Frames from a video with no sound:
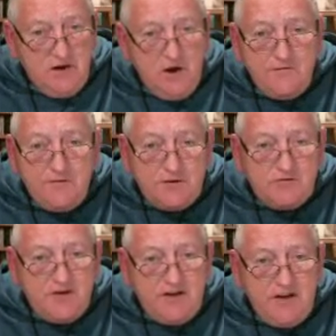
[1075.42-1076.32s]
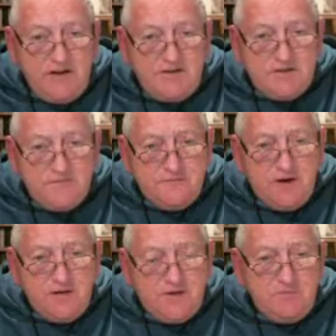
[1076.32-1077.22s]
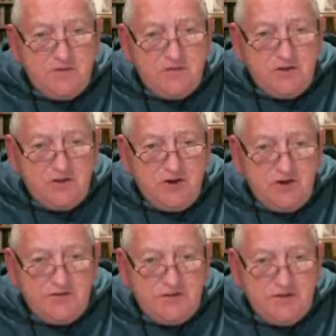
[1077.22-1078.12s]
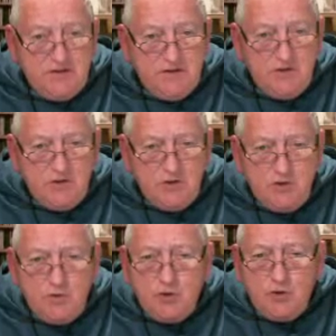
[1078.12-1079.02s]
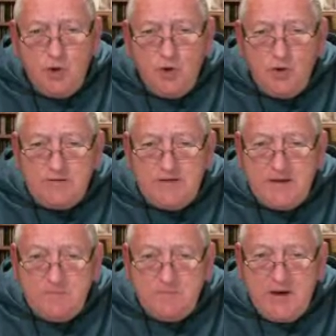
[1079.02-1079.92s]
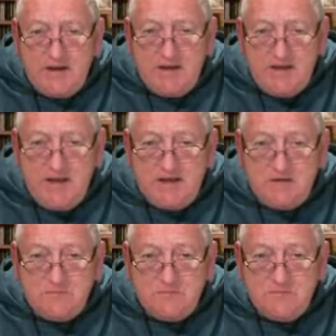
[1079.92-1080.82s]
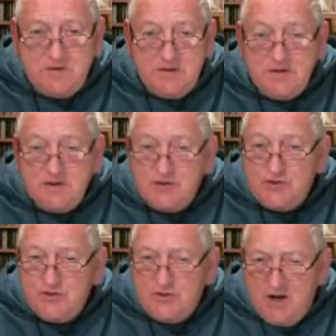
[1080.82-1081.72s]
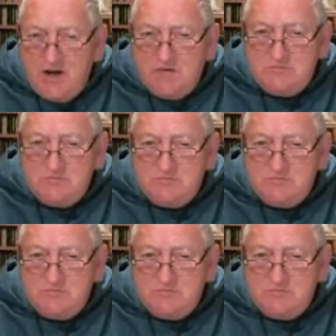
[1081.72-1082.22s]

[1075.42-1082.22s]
of a Creator, Father, Mother, God, who called them by name to come,